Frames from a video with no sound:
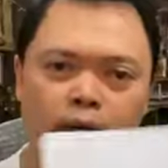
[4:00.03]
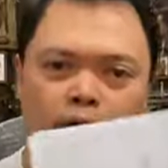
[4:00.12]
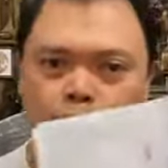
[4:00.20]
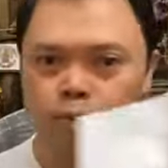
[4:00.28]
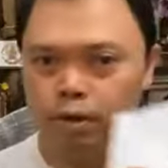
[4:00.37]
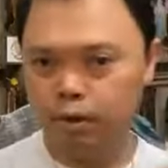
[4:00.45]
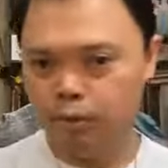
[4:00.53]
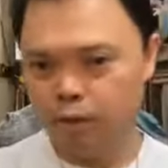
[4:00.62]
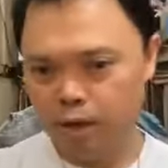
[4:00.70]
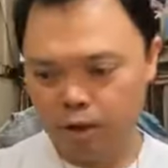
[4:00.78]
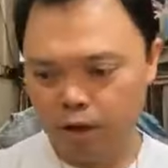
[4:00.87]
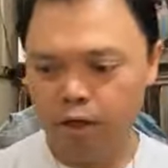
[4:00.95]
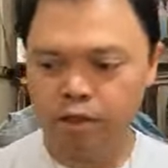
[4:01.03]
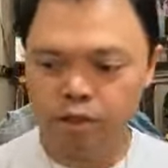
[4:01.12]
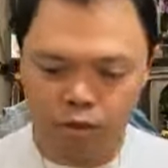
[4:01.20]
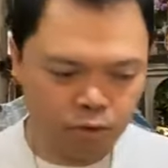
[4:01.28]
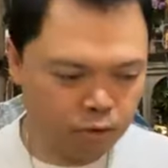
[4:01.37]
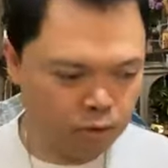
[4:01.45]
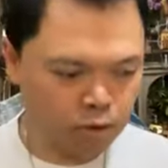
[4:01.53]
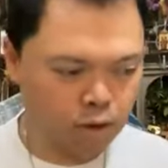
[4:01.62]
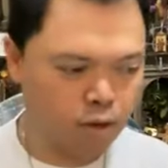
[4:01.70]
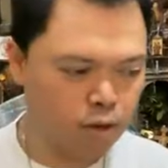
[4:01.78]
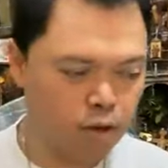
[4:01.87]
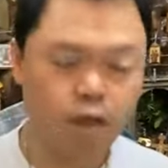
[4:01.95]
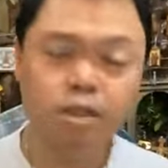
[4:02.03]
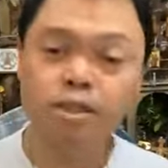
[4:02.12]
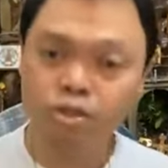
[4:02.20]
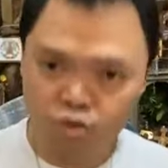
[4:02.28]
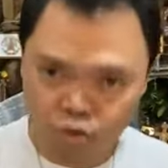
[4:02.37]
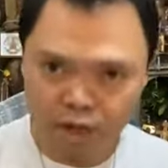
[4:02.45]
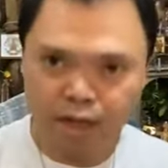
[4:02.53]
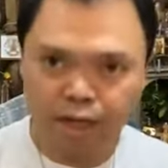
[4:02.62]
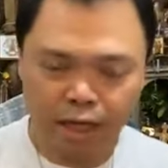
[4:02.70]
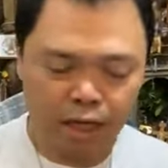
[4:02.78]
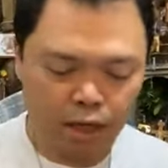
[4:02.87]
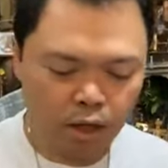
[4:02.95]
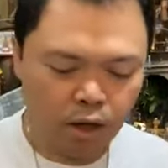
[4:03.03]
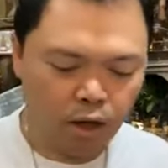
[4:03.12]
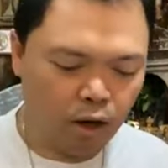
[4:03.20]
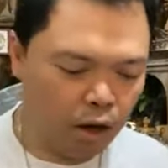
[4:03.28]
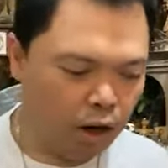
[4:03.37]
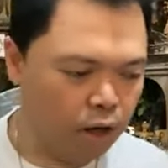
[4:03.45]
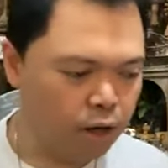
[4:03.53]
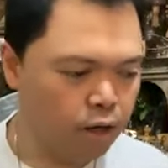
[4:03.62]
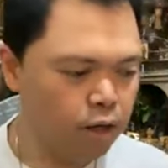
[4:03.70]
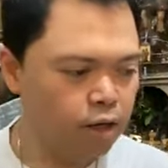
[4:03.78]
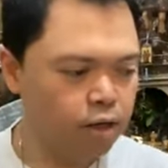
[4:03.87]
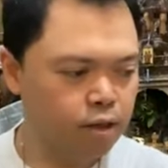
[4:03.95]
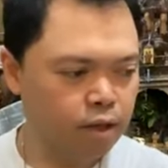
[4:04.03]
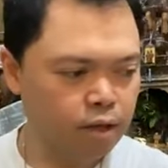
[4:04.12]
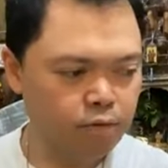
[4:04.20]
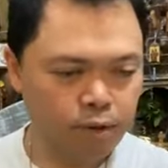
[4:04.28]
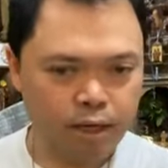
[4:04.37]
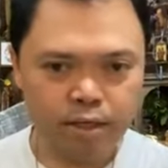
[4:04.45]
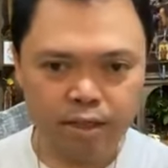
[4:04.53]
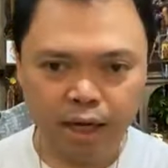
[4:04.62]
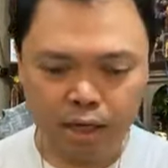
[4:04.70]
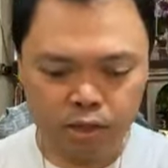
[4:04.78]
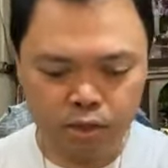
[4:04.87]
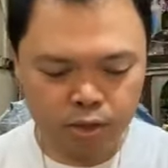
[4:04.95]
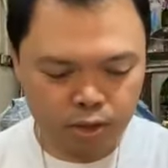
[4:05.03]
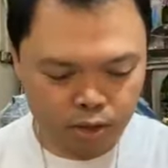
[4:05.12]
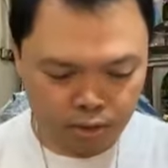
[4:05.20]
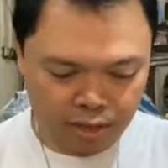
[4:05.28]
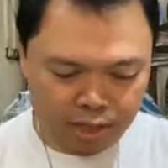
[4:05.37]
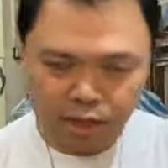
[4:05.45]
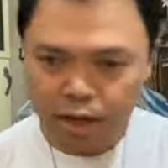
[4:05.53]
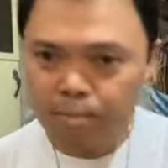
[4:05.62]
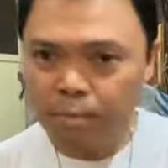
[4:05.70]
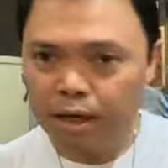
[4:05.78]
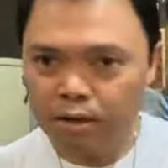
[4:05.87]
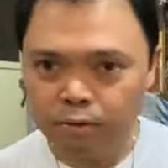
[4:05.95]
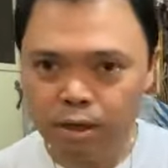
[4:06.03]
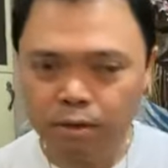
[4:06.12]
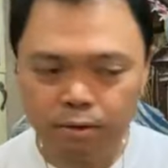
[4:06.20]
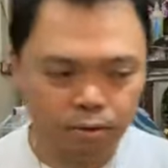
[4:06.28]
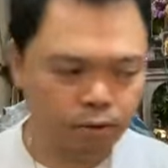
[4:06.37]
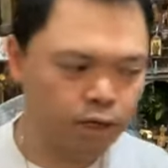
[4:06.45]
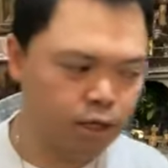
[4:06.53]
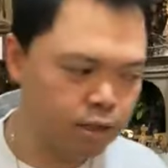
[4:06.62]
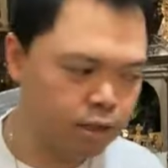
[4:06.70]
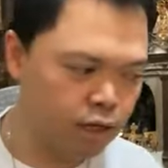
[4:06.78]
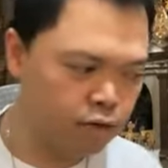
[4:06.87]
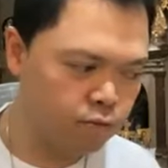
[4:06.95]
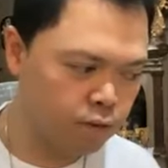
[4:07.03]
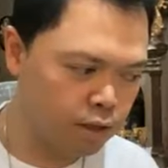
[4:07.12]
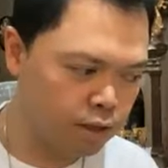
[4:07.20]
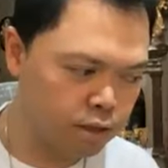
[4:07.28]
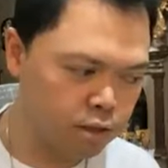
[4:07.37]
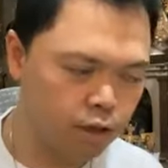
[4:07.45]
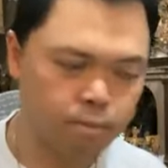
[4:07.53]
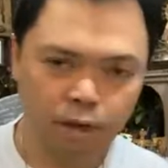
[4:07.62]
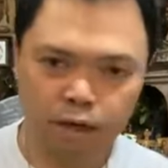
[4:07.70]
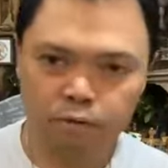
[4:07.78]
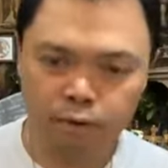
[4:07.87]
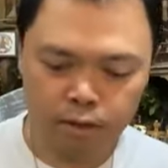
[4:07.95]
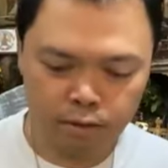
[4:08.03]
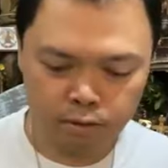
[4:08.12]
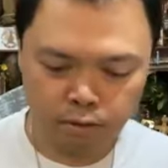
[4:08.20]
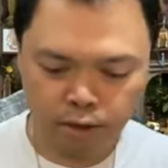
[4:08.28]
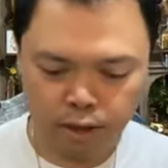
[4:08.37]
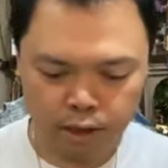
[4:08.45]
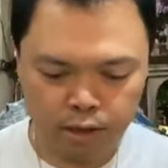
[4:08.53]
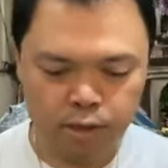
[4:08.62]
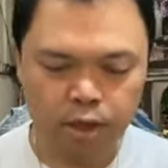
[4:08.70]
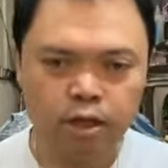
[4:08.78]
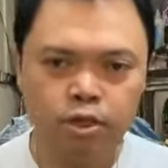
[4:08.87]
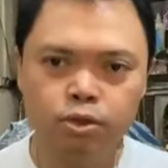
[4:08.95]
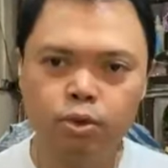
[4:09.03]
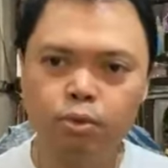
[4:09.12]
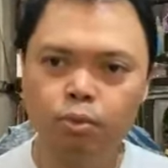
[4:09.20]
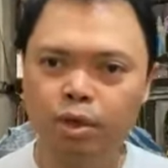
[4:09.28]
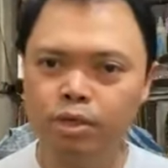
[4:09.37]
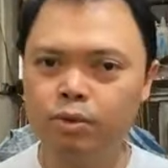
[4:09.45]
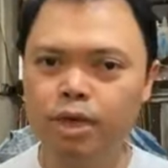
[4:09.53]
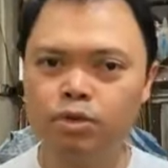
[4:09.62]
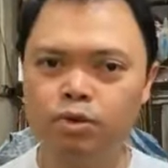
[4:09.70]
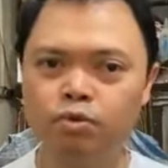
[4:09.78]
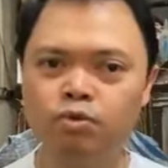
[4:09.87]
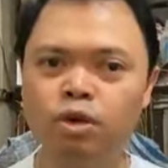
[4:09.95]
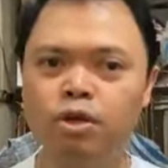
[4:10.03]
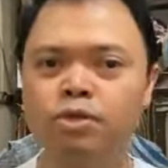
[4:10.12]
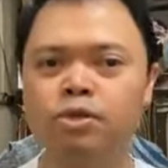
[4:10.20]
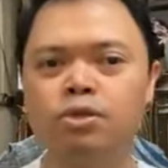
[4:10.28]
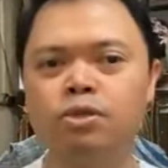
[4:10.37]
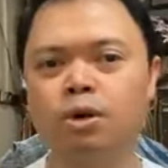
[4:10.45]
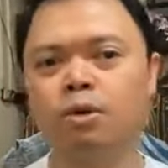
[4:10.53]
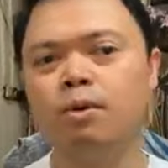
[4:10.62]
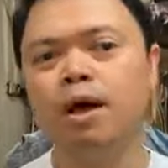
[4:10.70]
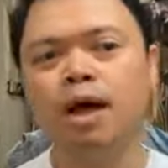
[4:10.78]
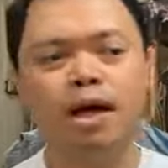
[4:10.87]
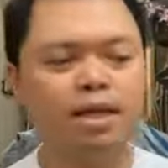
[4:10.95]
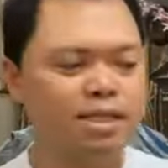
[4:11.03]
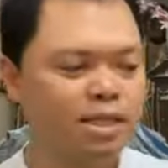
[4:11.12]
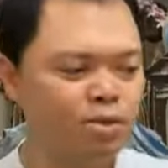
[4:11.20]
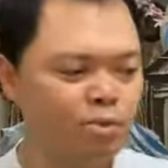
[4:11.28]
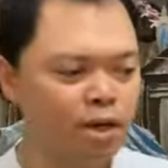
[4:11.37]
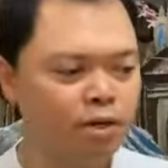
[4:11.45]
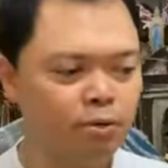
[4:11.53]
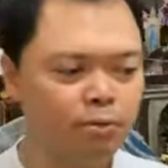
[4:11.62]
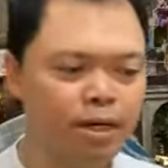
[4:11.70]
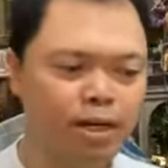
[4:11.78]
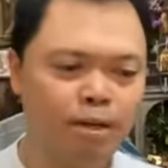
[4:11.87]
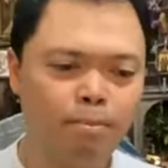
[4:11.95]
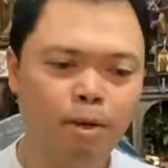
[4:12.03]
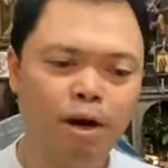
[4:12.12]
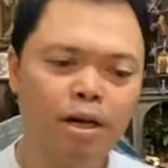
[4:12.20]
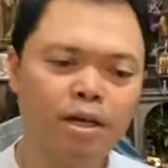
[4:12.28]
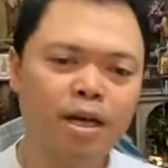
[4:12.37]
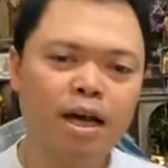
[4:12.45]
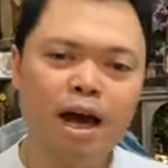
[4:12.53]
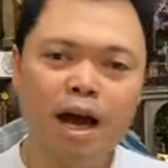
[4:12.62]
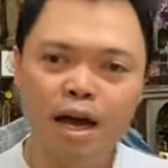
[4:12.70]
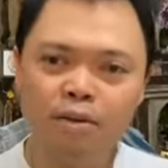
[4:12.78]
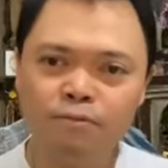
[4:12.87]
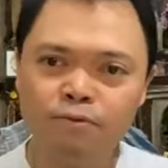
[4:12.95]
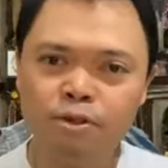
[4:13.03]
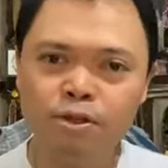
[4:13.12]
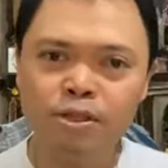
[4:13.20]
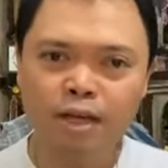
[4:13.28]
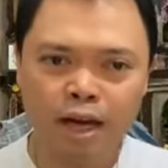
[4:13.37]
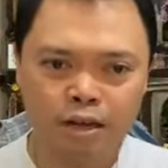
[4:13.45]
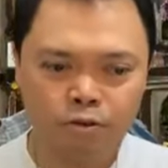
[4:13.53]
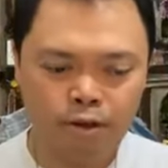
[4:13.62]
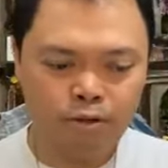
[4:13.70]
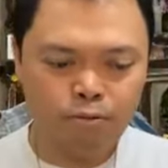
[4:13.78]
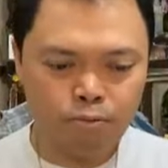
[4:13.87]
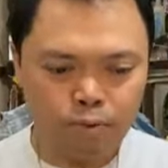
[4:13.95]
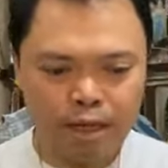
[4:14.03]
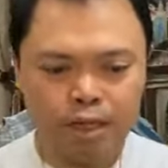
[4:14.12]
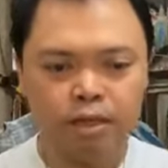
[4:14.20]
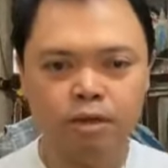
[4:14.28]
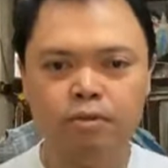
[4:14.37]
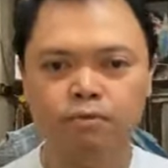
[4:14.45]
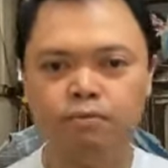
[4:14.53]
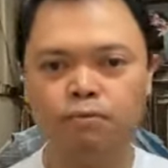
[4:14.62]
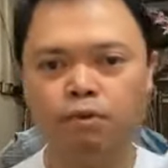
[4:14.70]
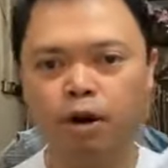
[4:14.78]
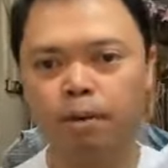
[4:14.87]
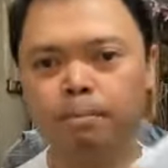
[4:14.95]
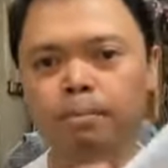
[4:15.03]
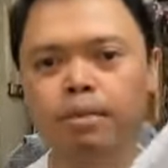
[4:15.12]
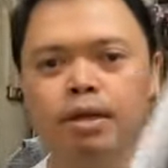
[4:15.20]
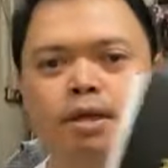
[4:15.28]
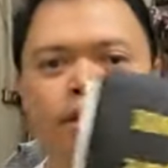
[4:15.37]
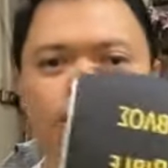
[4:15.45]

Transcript: why we are concentrating on the Greek text. So these are my Greek authorities, actually. These are my Greek authorities. So what do I do first? So since we are already in Mark, I first actually read from